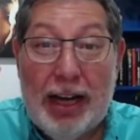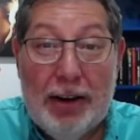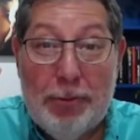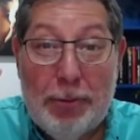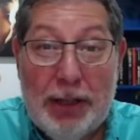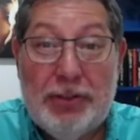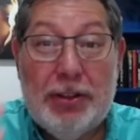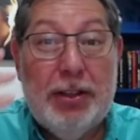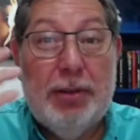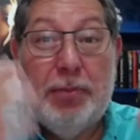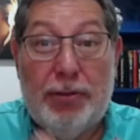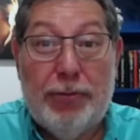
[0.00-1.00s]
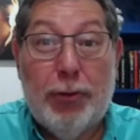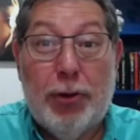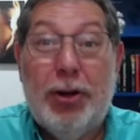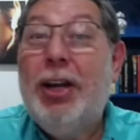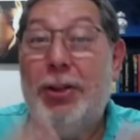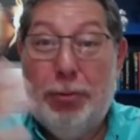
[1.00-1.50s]
reason number
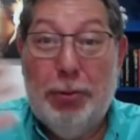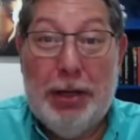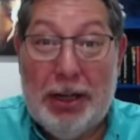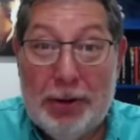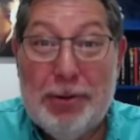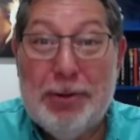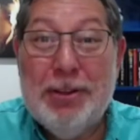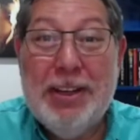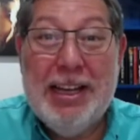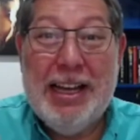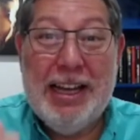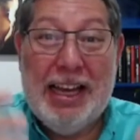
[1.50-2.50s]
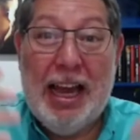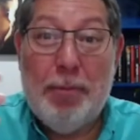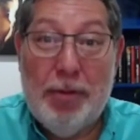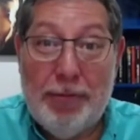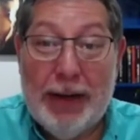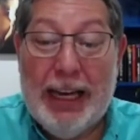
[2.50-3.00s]
4 to include
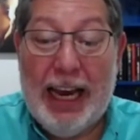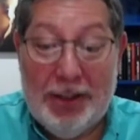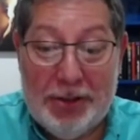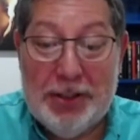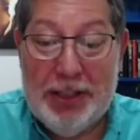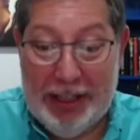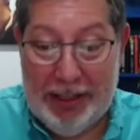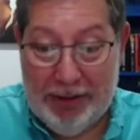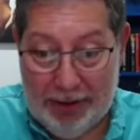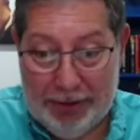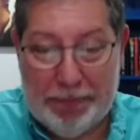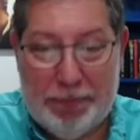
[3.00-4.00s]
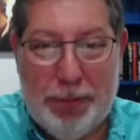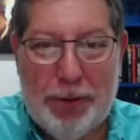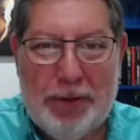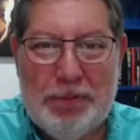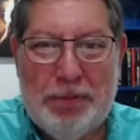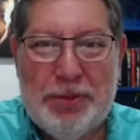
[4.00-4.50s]
gamification in all your
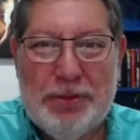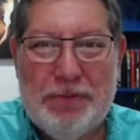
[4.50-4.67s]
programs.